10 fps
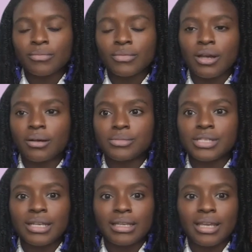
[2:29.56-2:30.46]
to
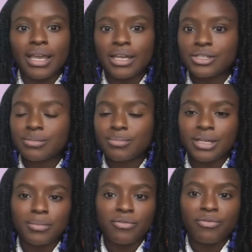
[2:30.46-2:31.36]
engage, to
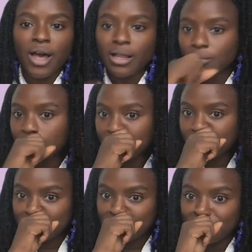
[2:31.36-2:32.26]
become a follower,
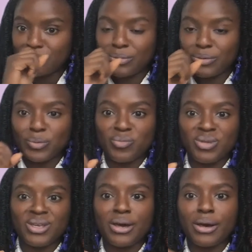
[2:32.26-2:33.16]
to
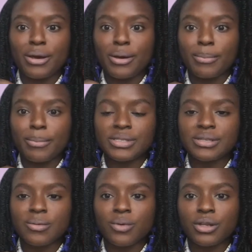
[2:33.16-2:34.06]
become
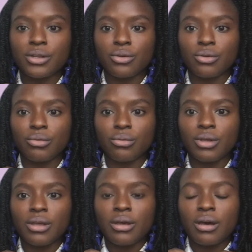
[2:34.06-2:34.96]
someone who
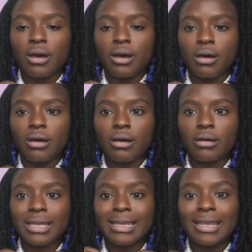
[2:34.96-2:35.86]

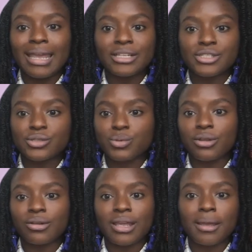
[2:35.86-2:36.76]
engages with
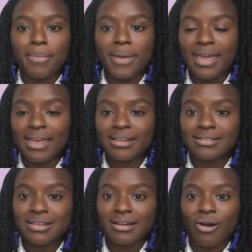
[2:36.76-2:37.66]
your
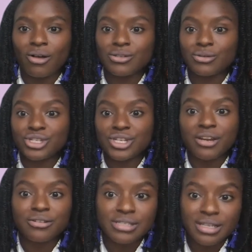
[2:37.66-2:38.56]
campaigns and also
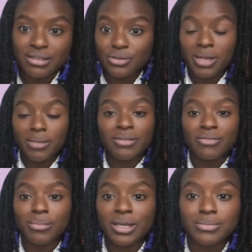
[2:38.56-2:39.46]
shares it. So maybe
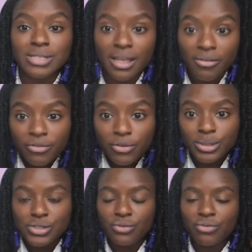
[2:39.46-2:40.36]
even becomes an
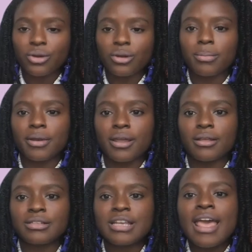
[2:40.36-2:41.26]
influencer for your
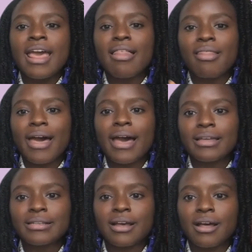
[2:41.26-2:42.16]
brand. And that
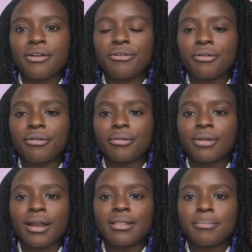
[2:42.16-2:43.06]
is under
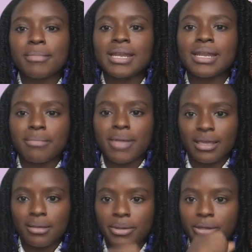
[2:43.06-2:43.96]
kind of the meaning
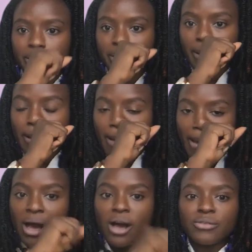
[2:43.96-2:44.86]
making pillar
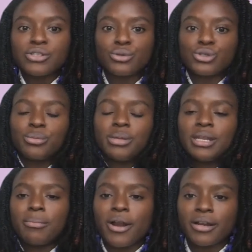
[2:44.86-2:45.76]
of social
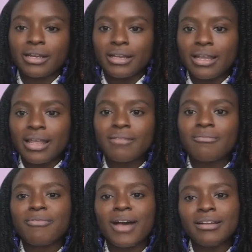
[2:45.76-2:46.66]
media marketing. And then
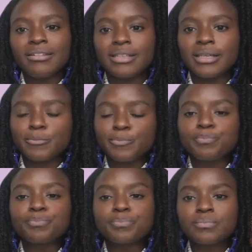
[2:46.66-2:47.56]
finally,
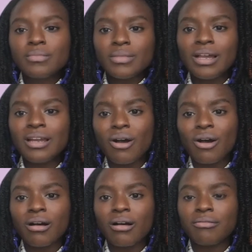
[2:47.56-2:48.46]

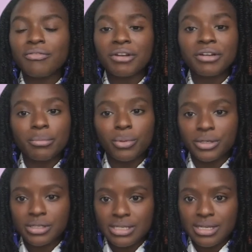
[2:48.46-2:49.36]
a very
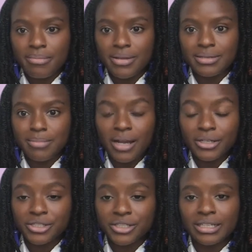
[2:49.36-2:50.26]
important step is
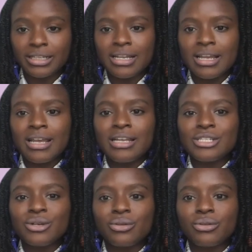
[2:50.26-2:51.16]
monitoring.
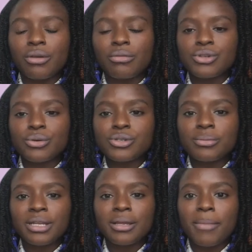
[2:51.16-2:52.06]
So social
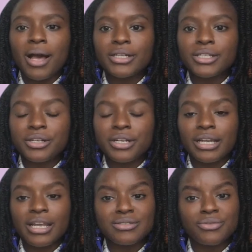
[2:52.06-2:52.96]
media
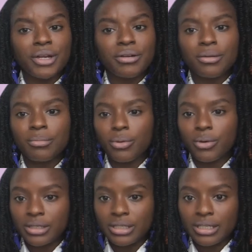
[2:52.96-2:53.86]
monitoring is very
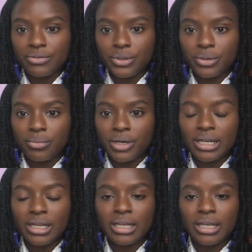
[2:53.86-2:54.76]
important if
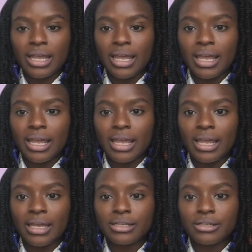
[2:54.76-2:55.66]

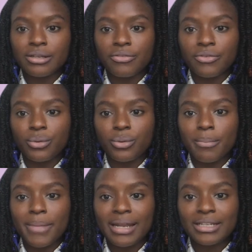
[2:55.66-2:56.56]
if you are
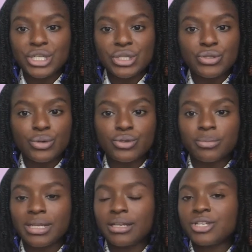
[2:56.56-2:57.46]
managing the social
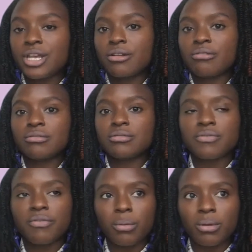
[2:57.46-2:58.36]
media channels
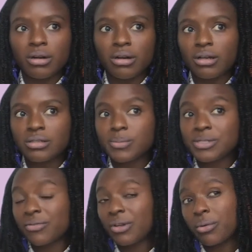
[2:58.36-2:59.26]
for a
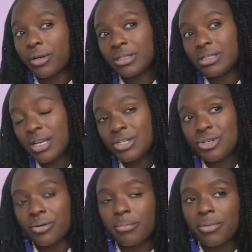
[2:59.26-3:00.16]
specific organization
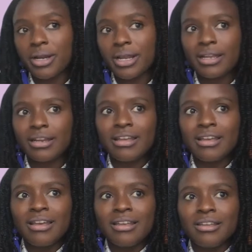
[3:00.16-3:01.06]
or a brand.
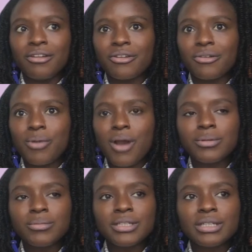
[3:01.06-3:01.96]
You're
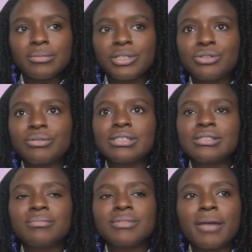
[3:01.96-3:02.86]
probably going to be doing
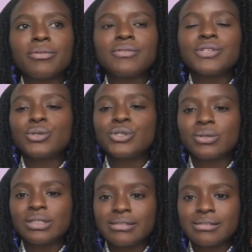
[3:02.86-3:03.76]
some type of social
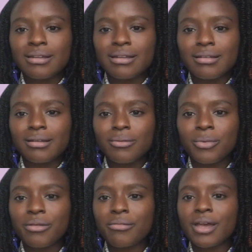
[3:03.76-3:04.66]
listening,
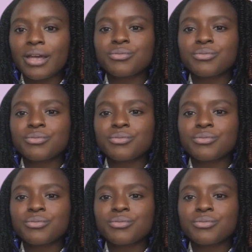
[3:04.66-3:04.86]
whether that's